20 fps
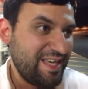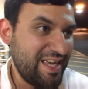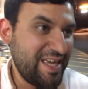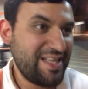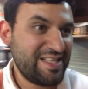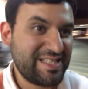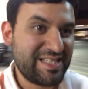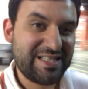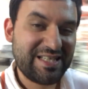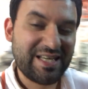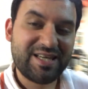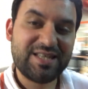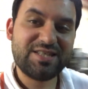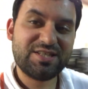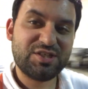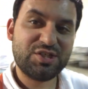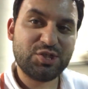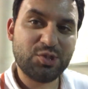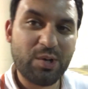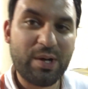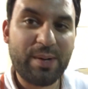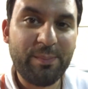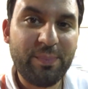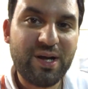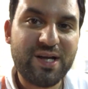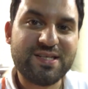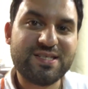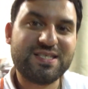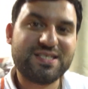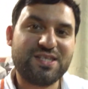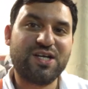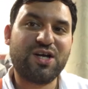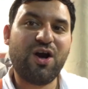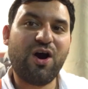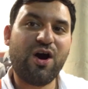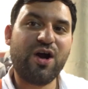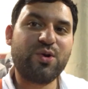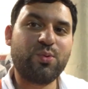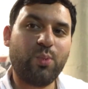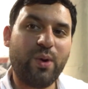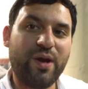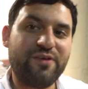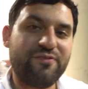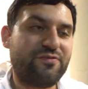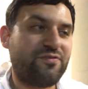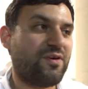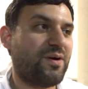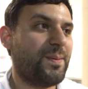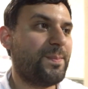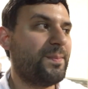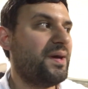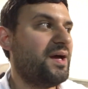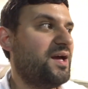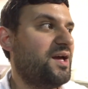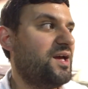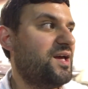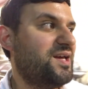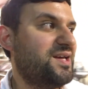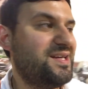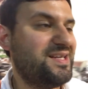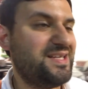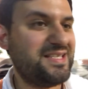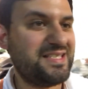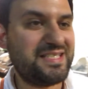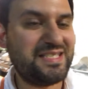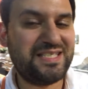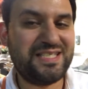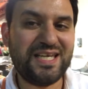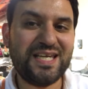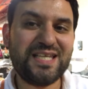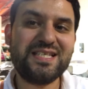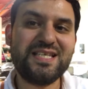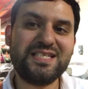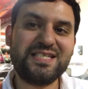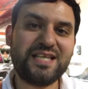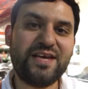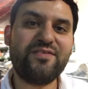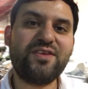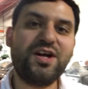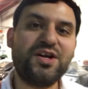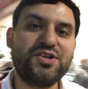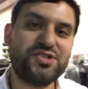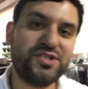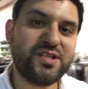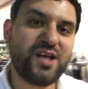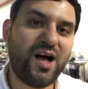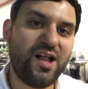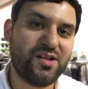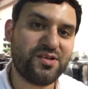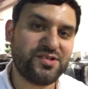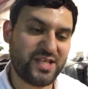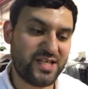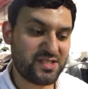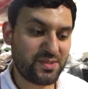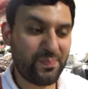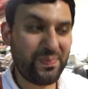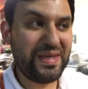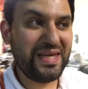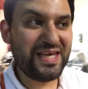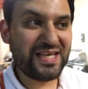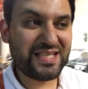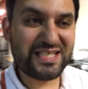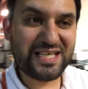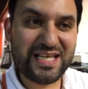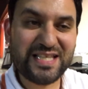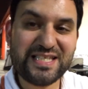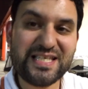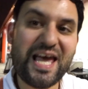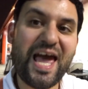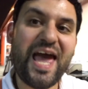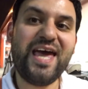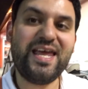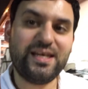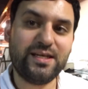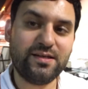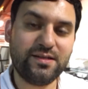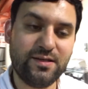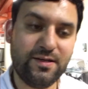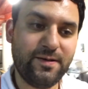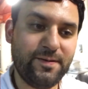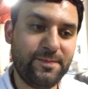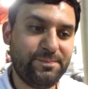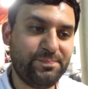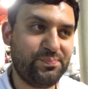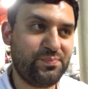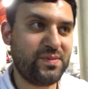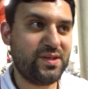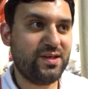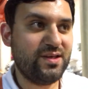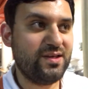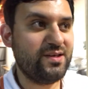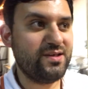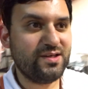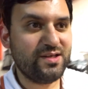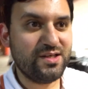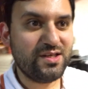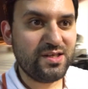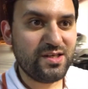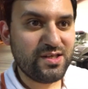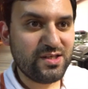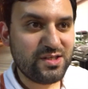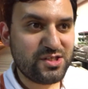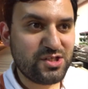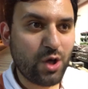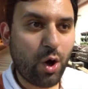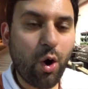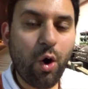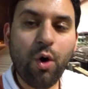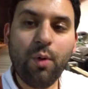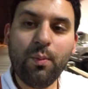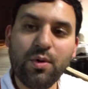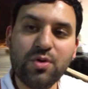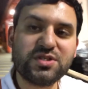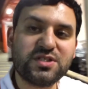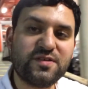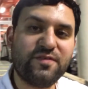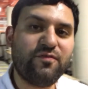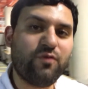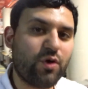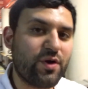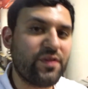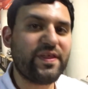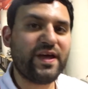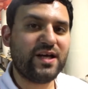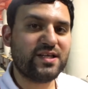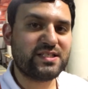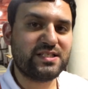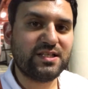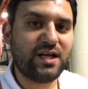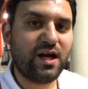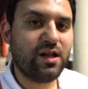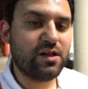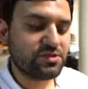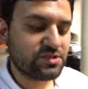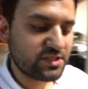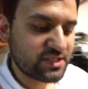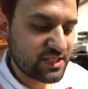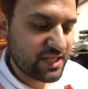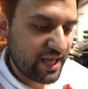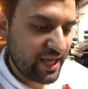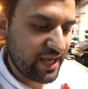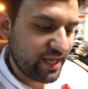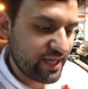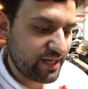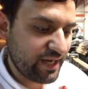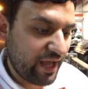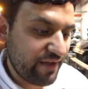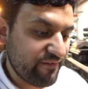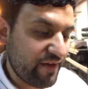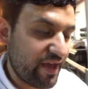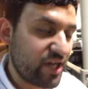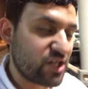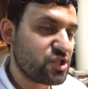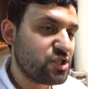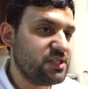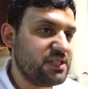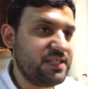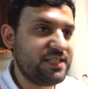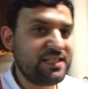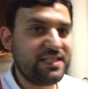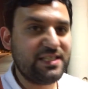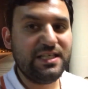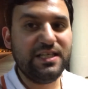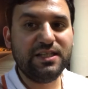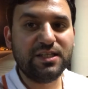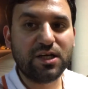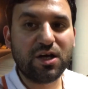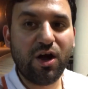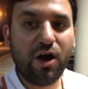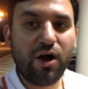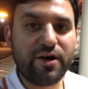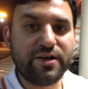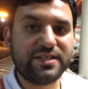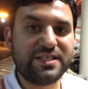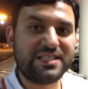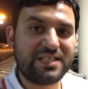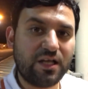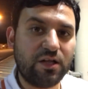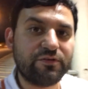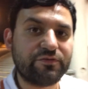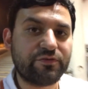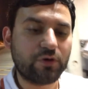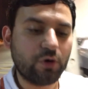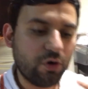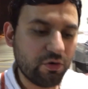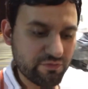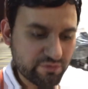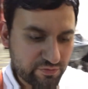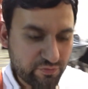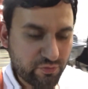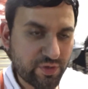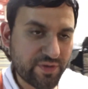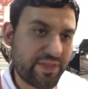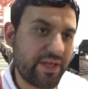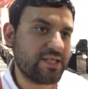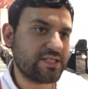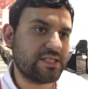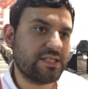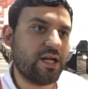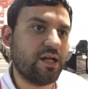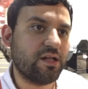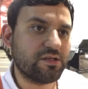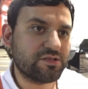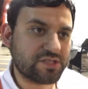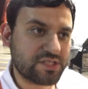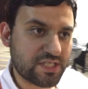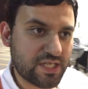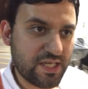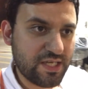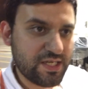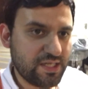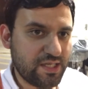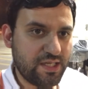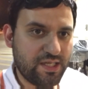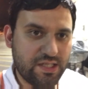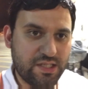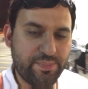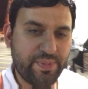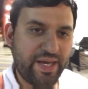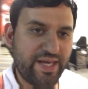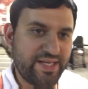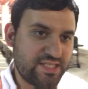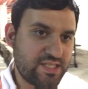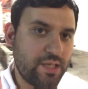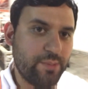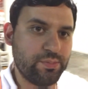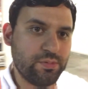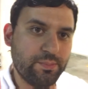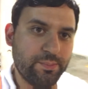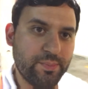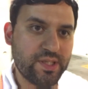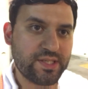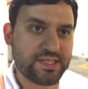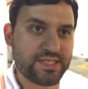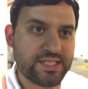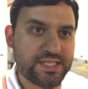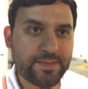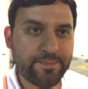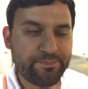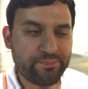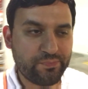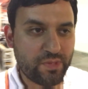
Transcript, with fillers: In six short months, the card went from six to $700 as a PSA 10 to almost $4,000 and I've actually seen the card sell for over $4,000 in the past couple months.